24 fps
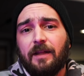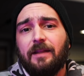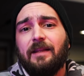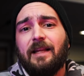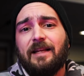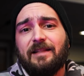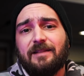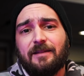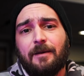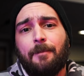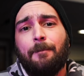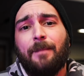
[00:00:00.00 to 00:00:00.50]

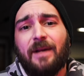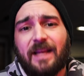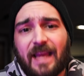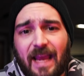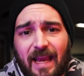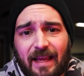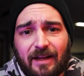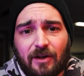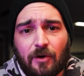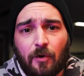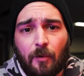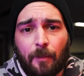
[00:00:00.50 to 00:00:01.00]
less
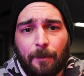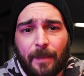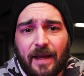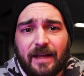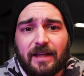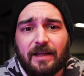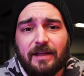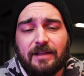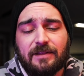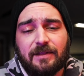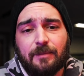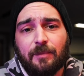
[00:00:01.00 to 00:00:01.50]
mechanical
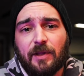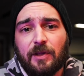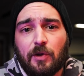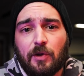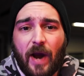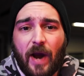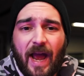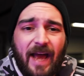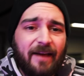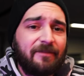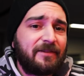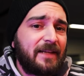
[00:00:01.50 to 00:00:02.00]
mechanism
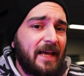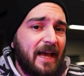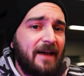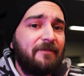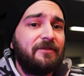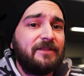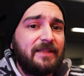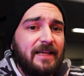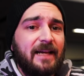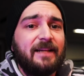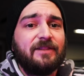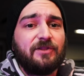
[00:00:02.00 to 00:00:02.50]
have to have
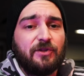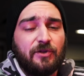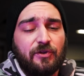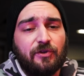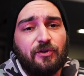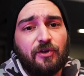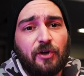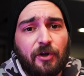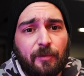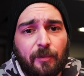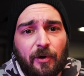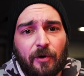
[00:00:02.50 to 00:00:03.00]
attached to your
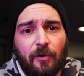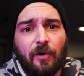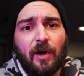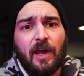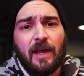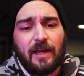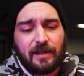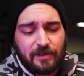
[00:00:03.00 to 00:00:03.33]
turbo.